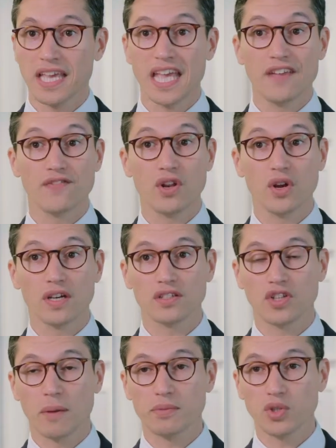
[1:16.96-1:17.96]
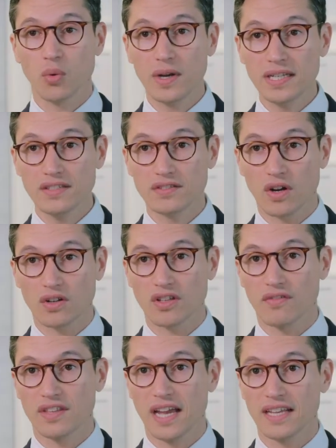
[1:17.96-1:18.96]
If you look at the top 20 stocks
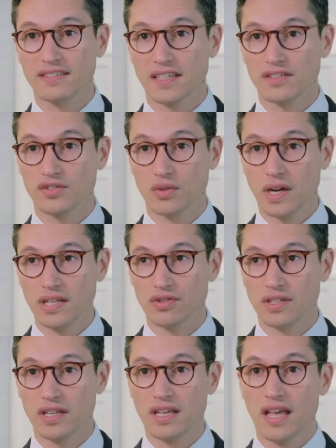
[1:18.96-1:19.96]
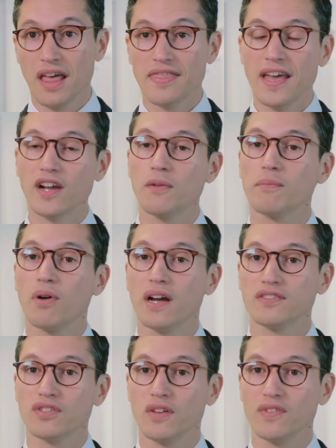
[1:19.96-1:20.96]
of the ASX 200, that
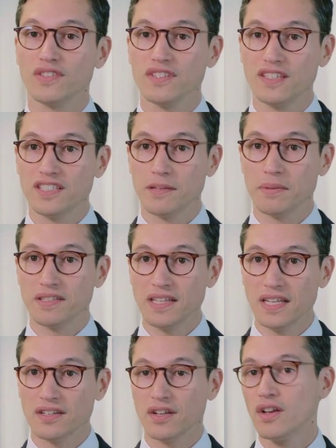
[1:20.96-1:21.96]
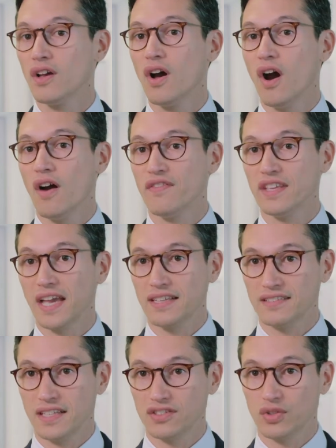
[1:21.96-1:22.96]
comprises over 60% of the
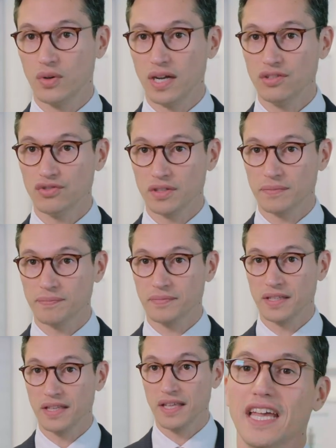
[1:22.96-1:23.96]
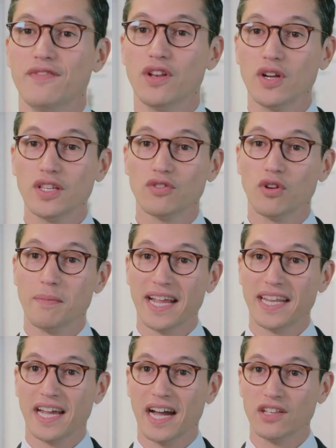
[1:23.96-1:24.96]
ASX 200. If you look at the
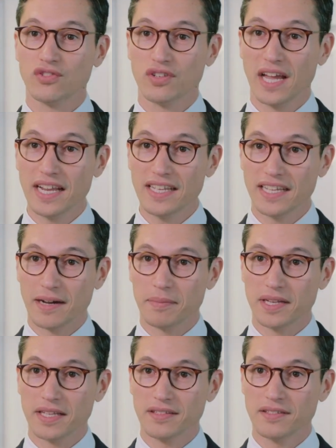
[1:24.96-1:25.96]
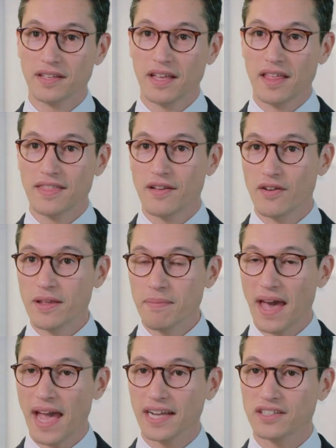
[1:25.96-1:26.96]
remaining 180 companies, their
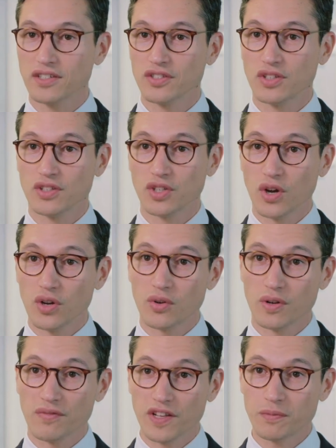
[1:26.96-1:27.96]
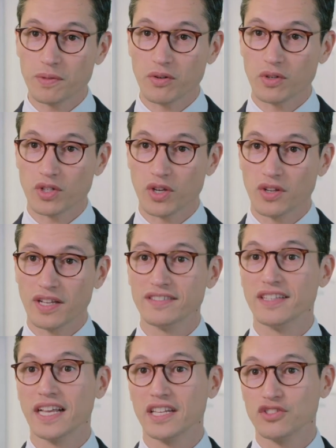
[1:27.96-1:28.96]
impact to the total investment return is
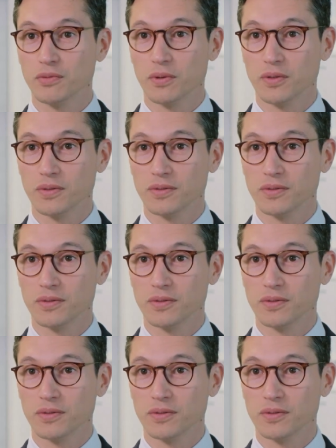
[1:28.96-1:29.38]
negligible.